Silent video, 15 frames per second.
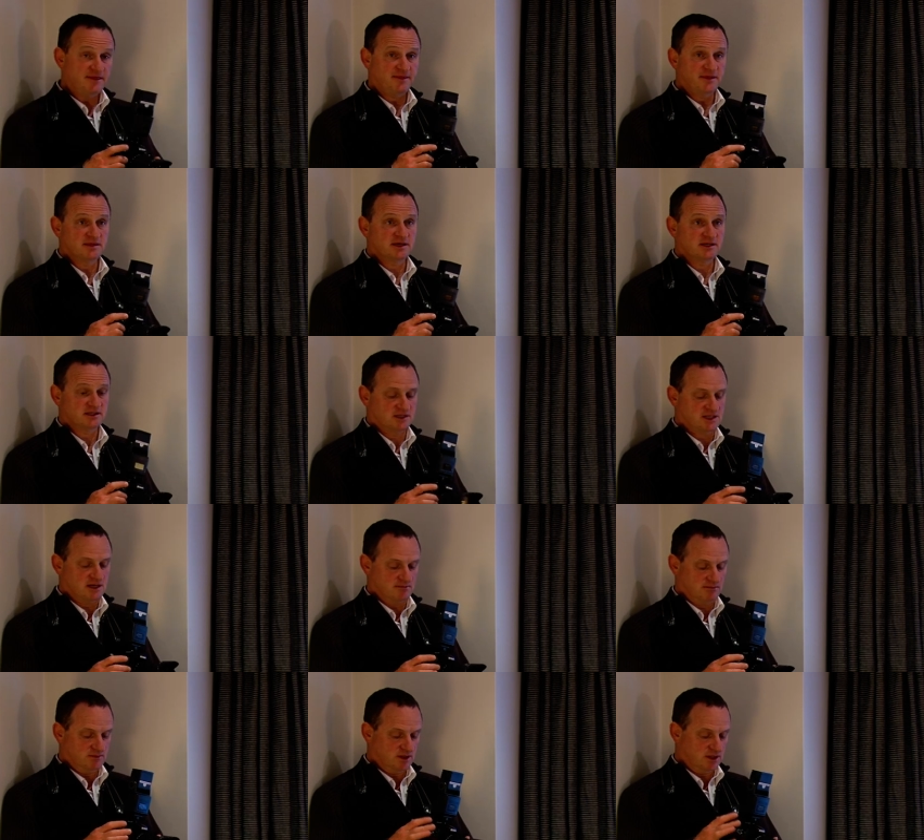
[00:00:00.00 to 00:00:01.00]
other thing that
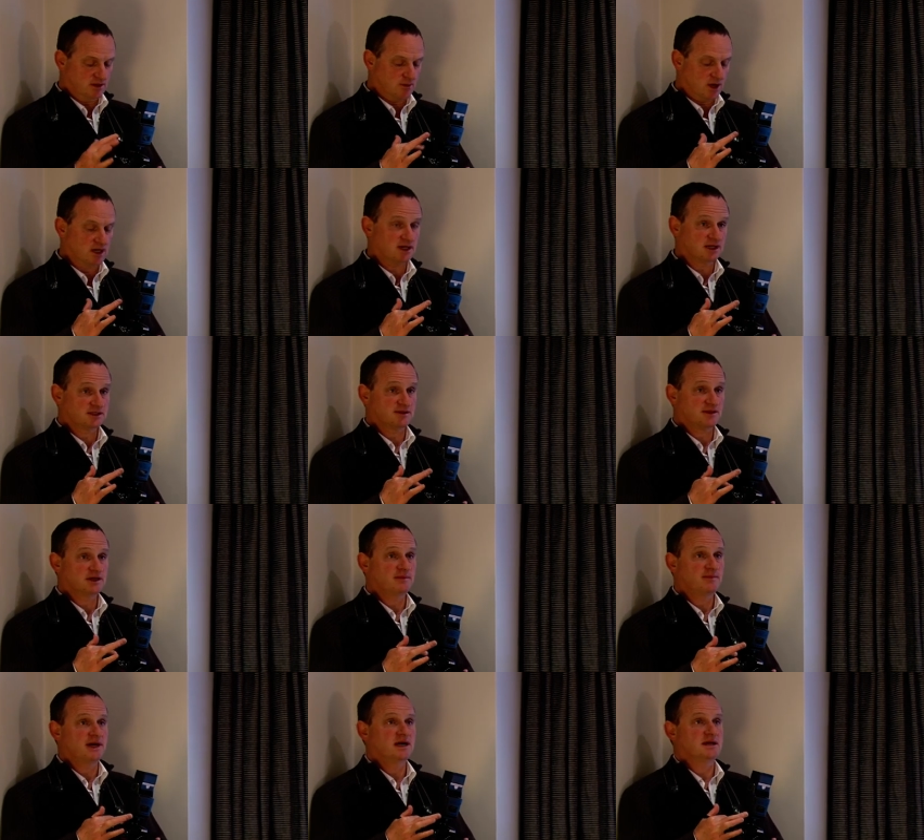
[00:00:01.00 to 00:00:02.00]
you might like to
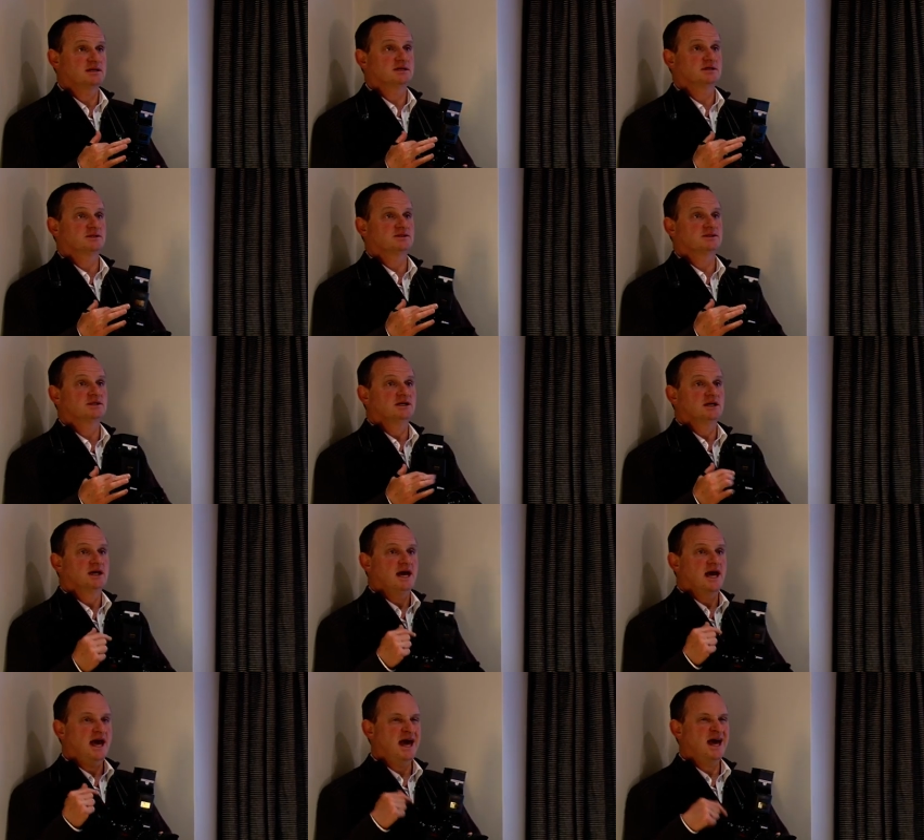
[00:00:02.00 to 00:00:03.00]
think about is
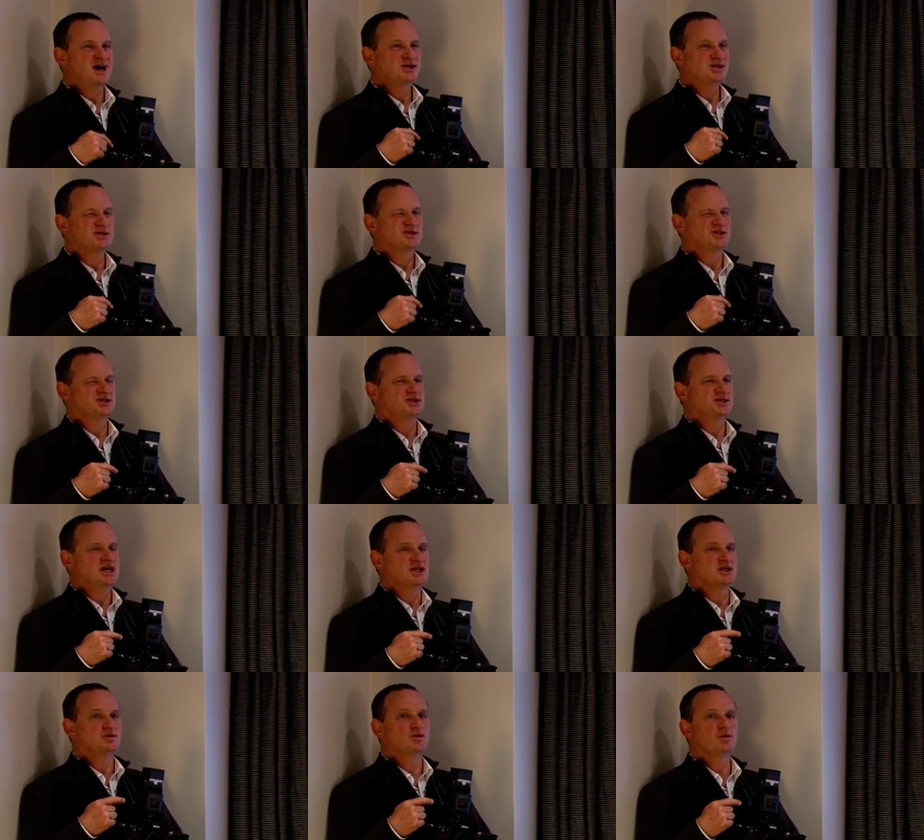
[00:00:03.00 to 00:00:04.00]
how you
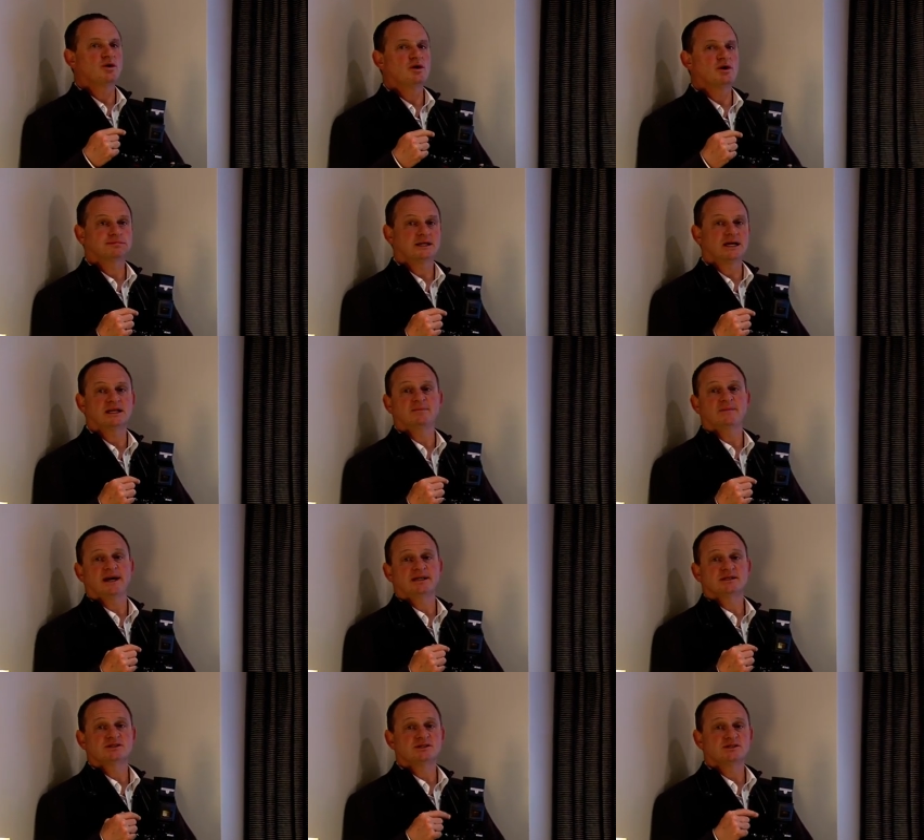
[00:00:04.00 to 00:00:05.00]
set your color
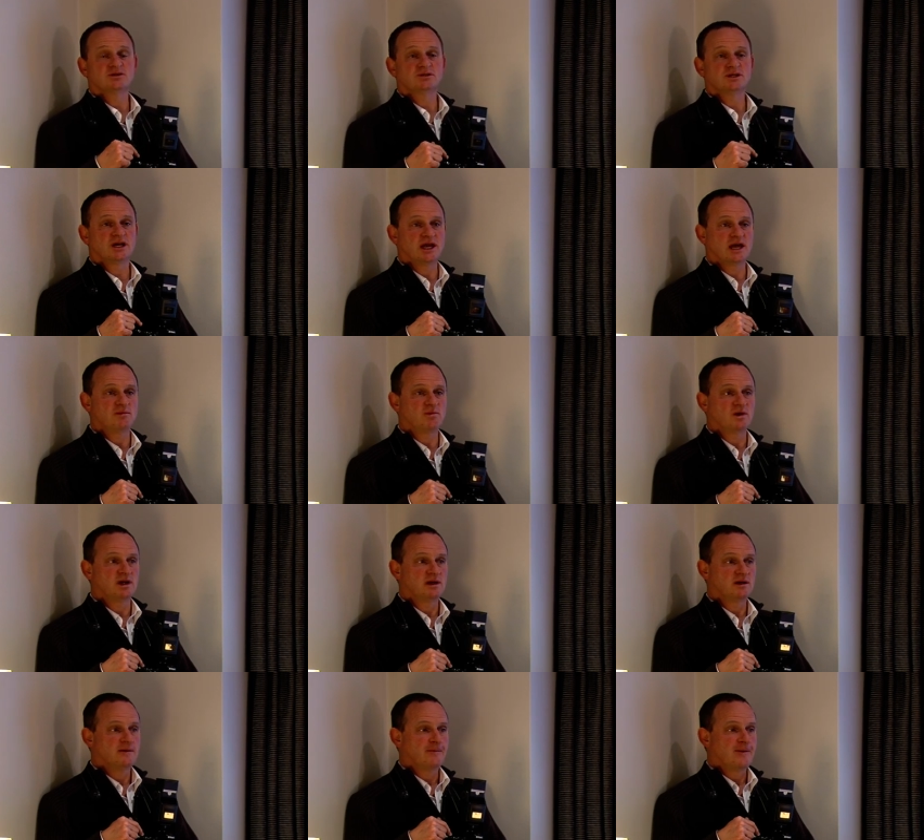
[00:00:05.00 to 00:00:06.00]
balances on your
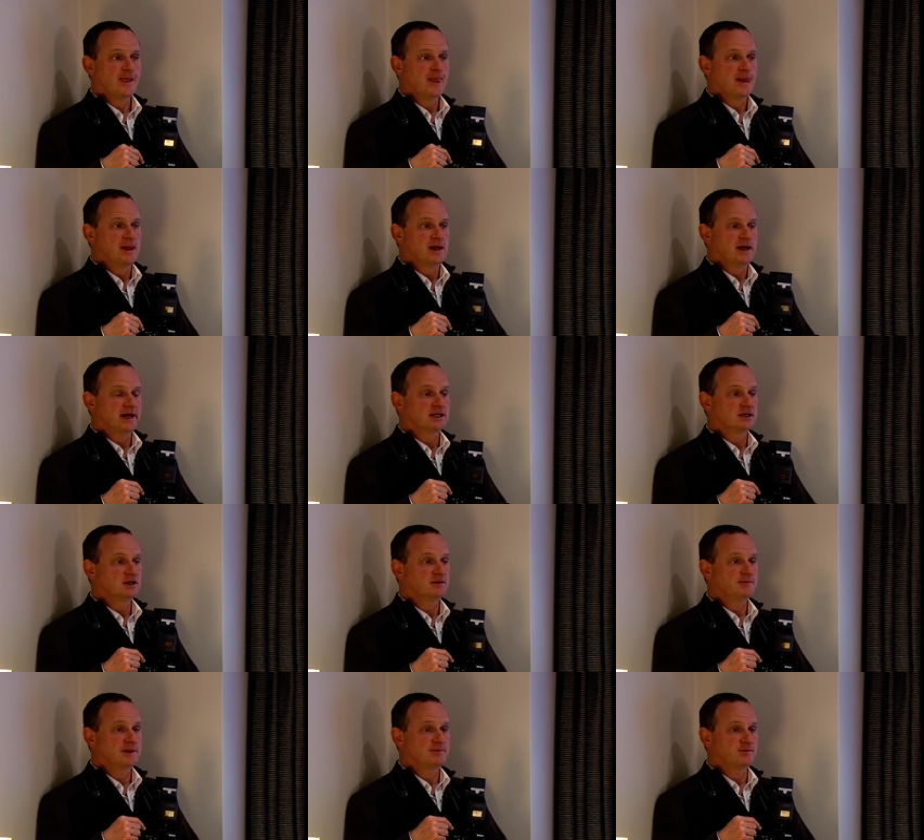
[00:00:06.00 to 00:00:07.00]
camera. And a
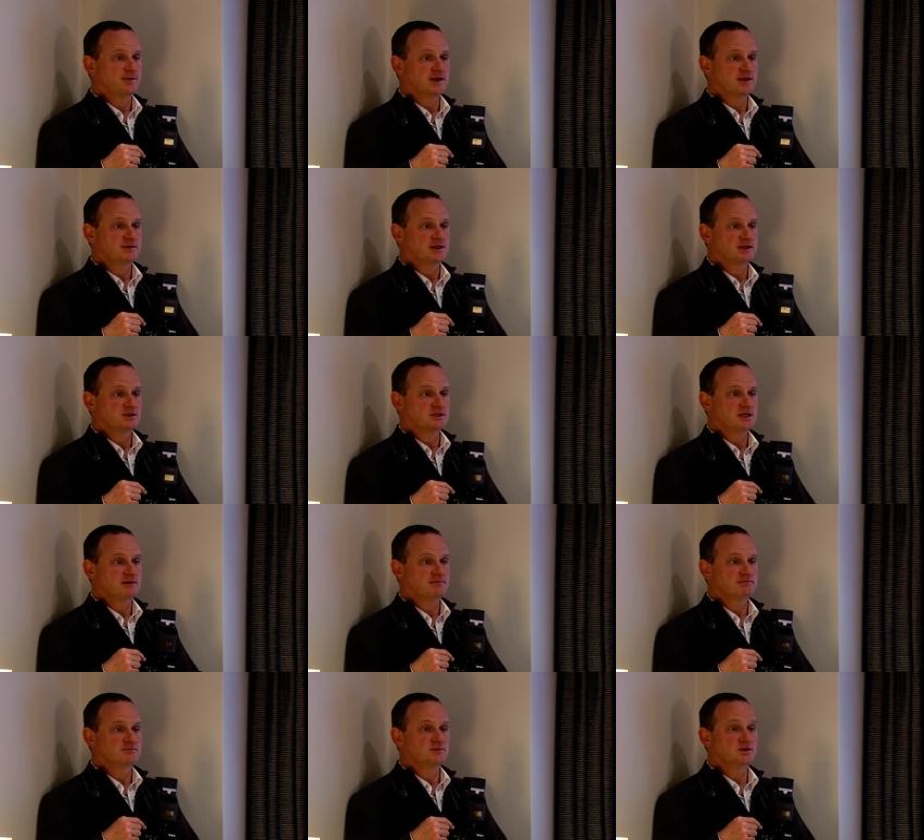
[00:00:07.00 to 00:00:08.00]
lot of people think that
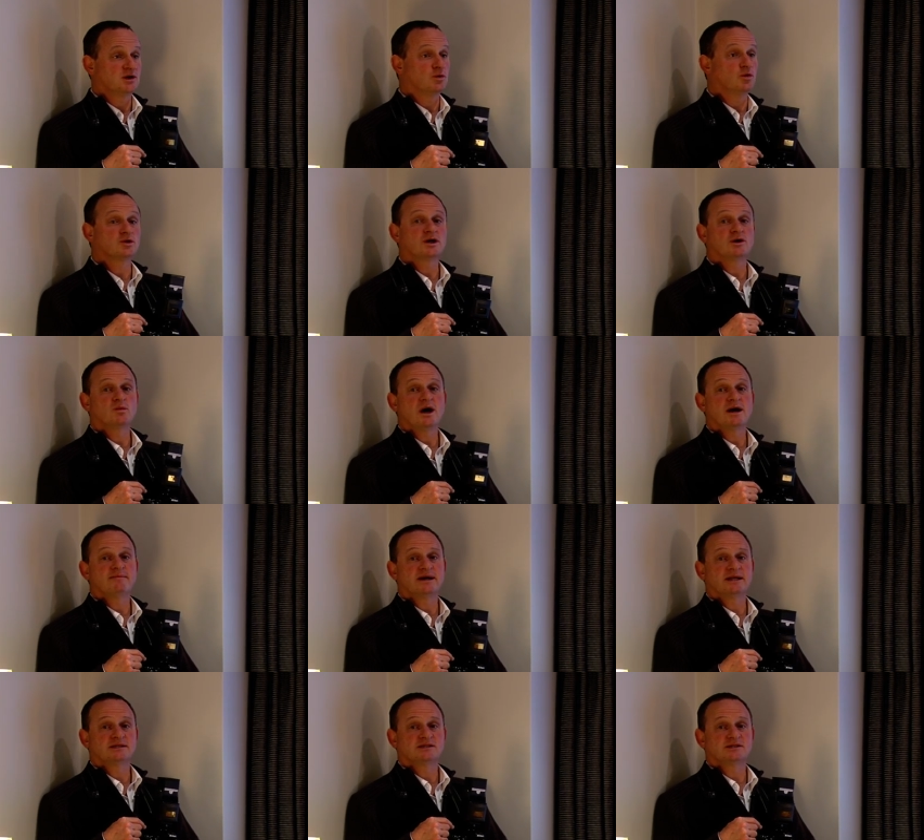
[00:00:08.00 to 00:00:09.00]
auto white
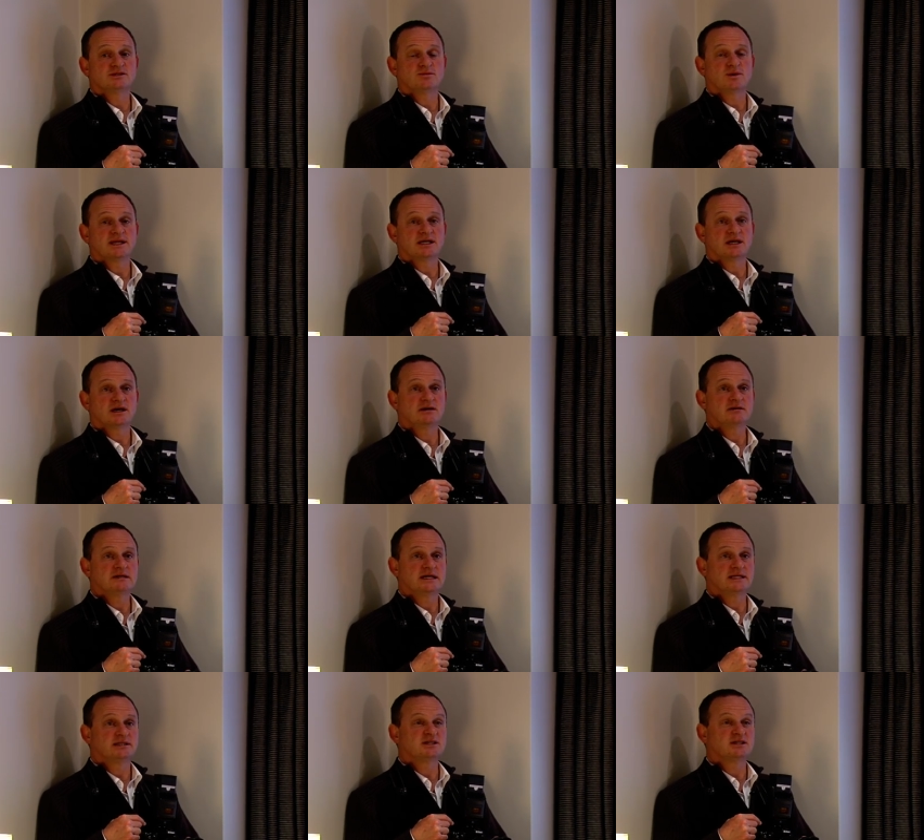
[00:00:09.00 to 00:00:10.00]
balance is the way to go,
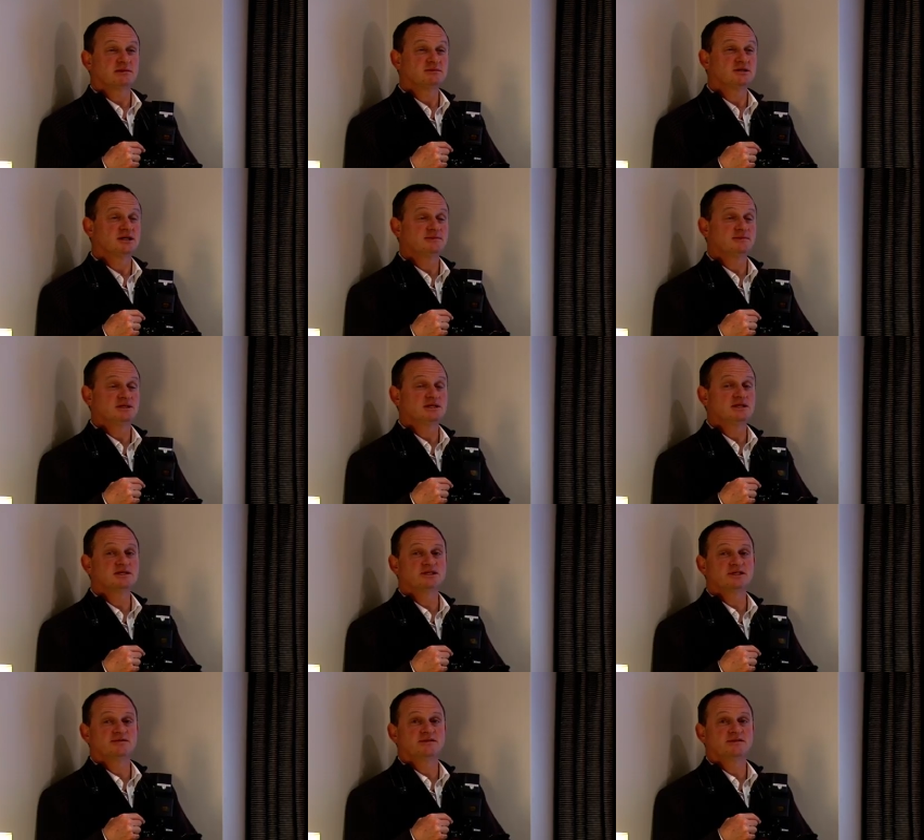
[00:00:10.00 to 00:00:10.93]
and sometimes it is.